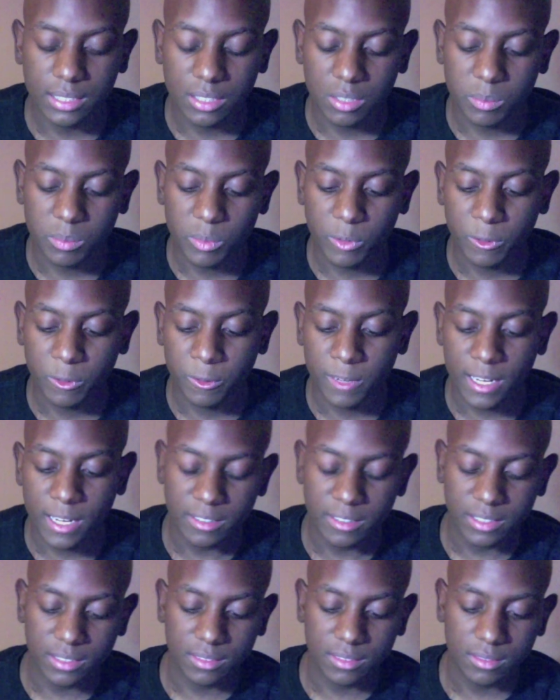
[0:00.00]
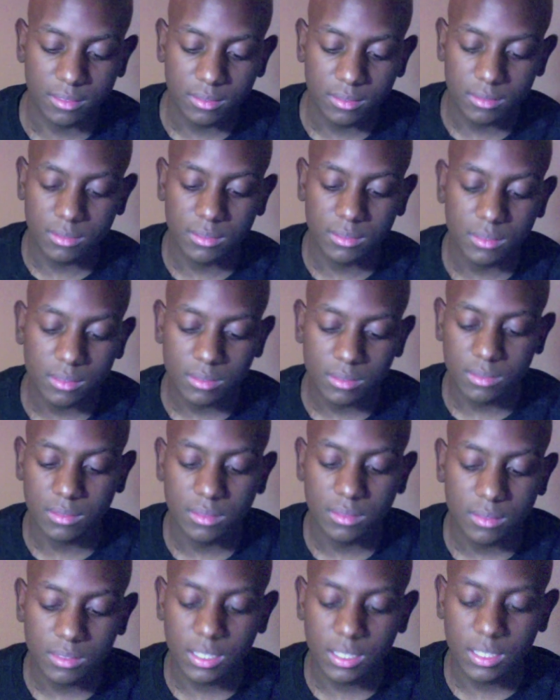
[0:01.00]
moving around and
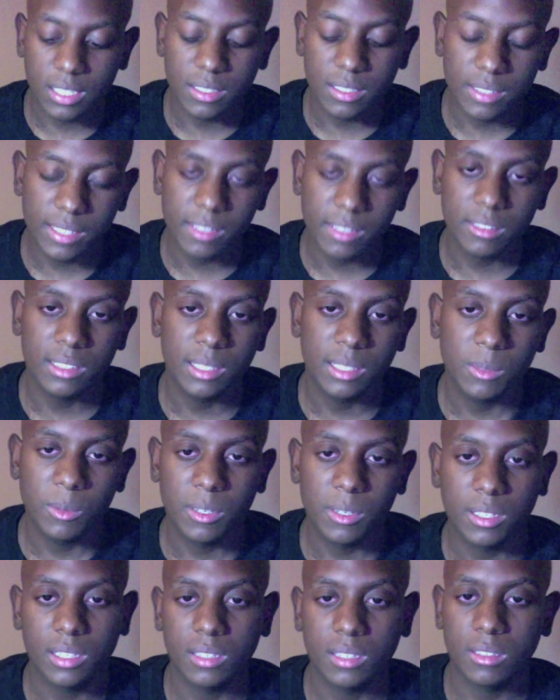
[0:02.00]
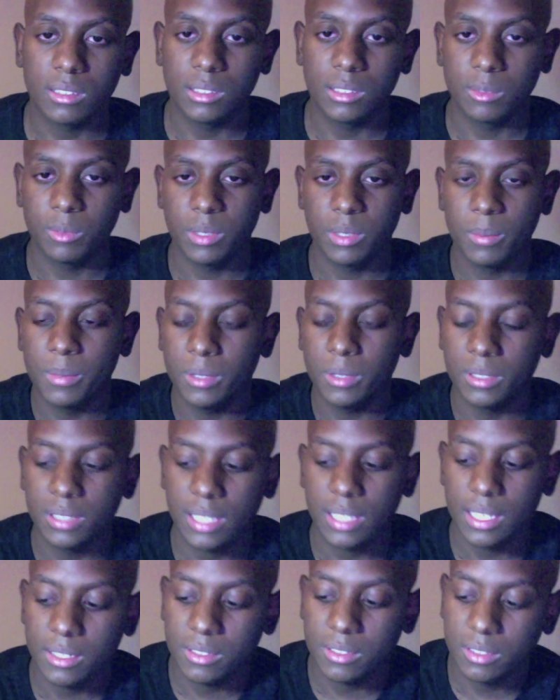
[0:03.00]
continually working on the
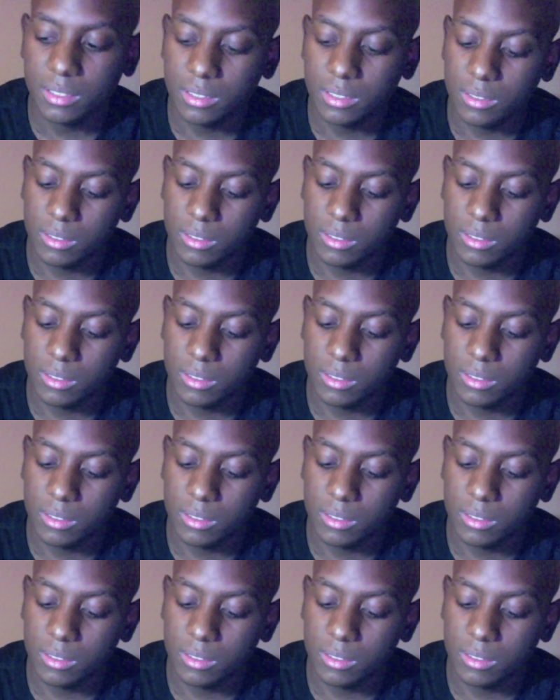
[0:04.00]
rehabilitation,